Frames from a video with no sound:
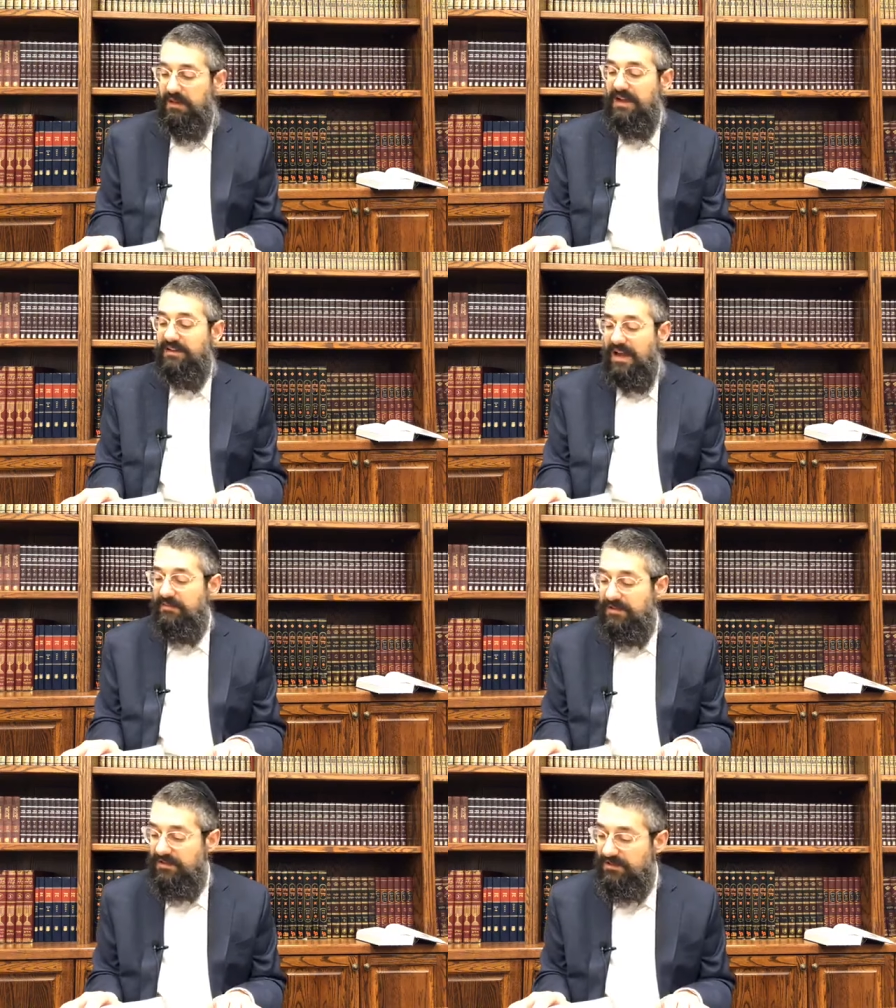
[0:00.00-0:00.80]
My
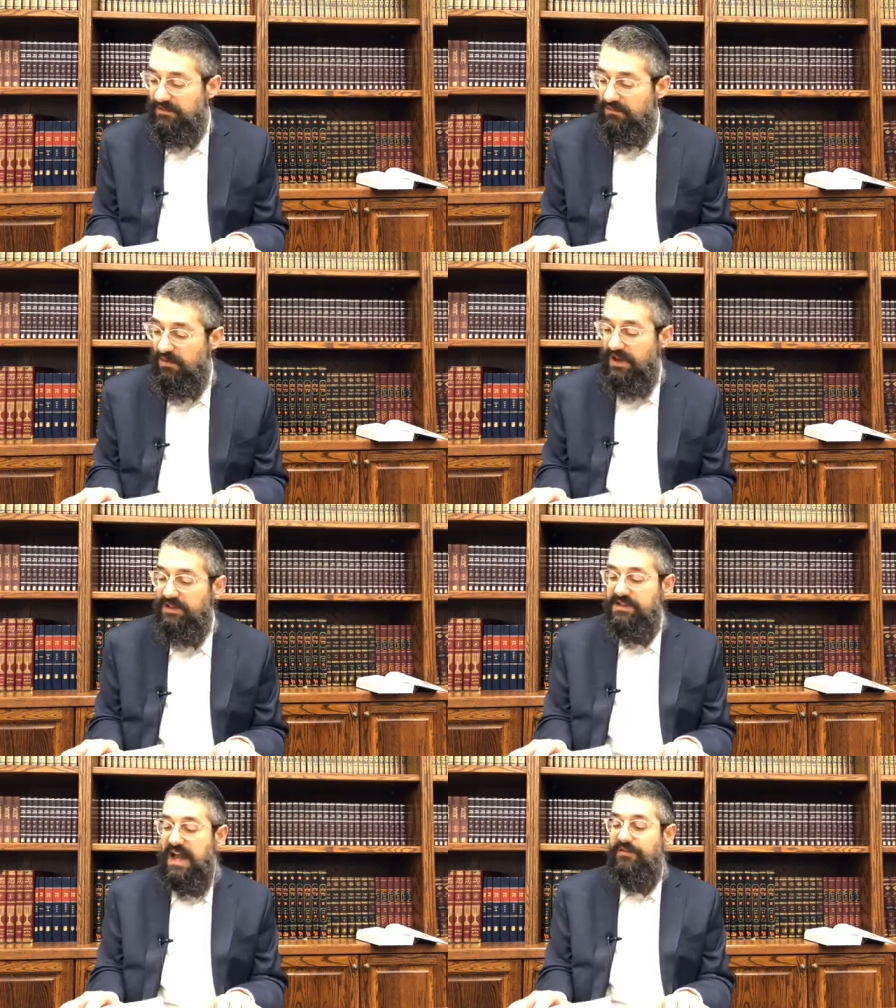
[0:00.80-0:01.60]
time,
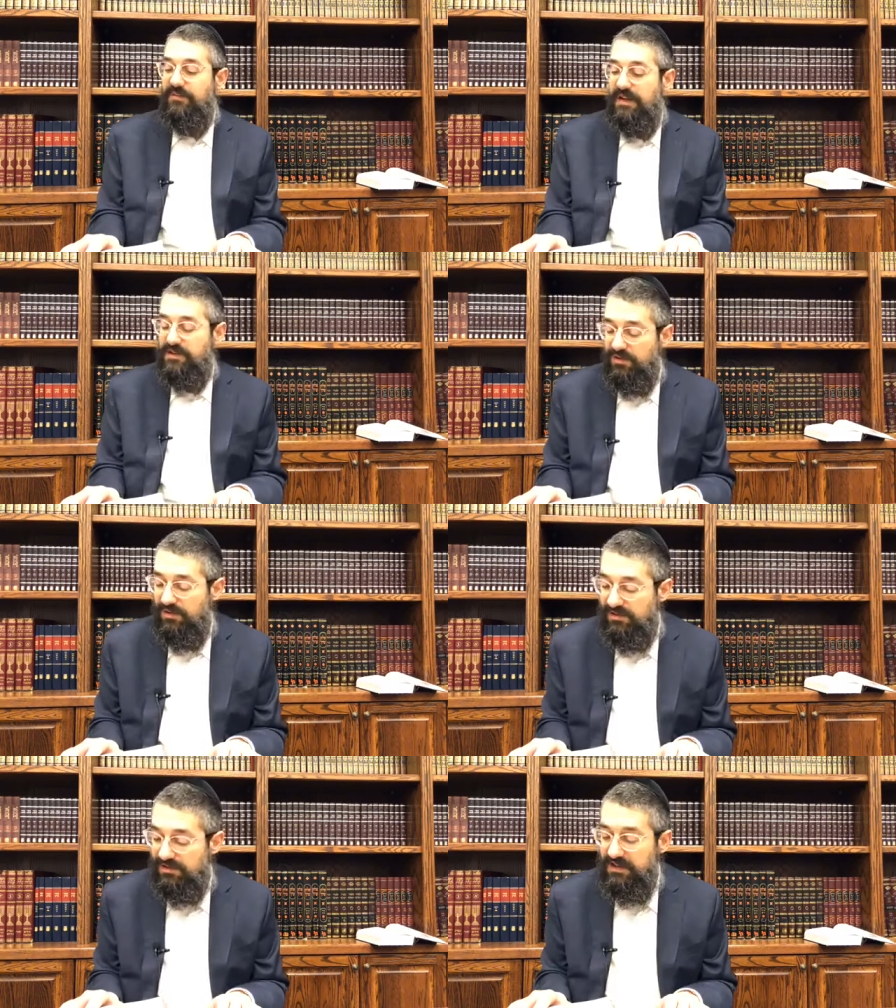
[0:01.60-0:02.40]
why does he have to make
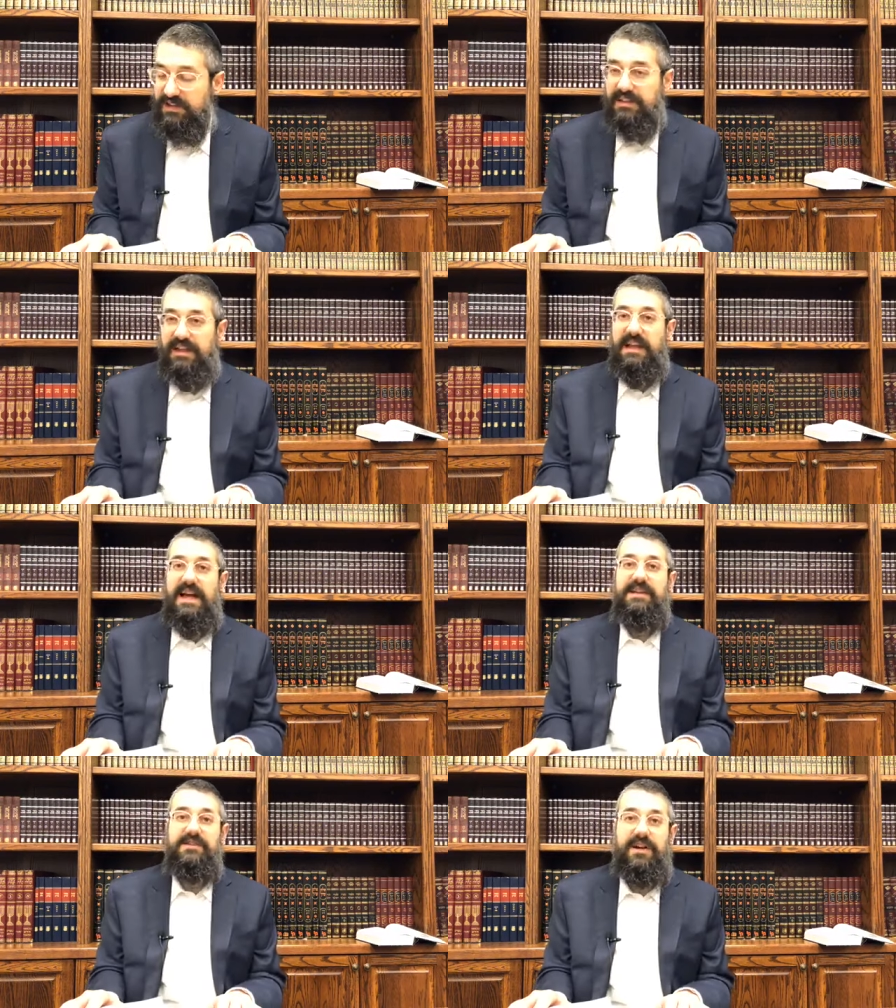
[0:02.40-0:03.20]
sure that he
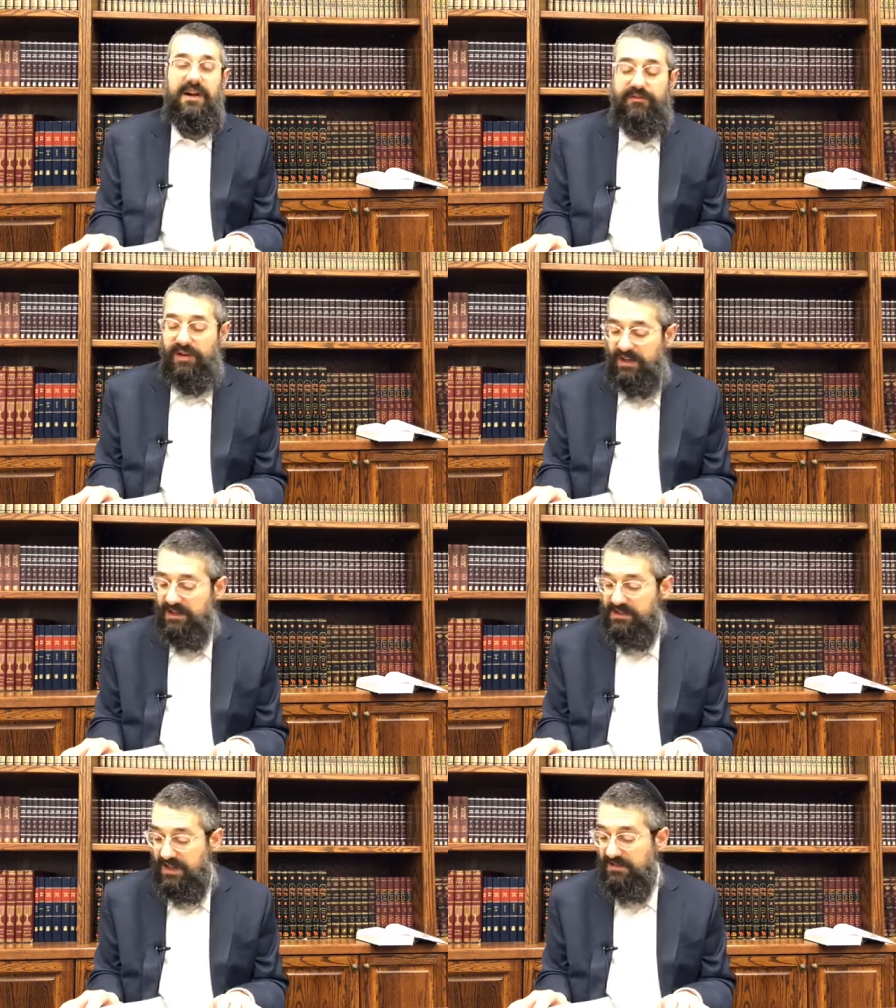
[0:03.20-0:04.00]
has a covering
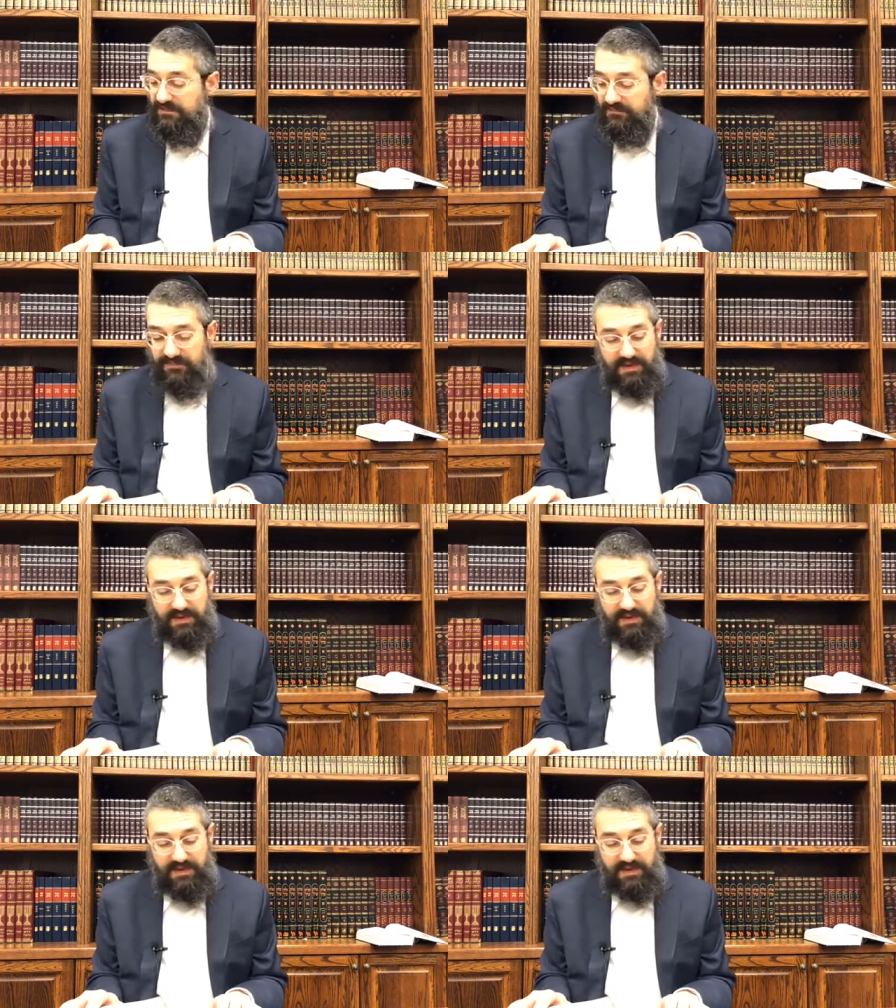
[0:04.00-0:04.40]
on his head?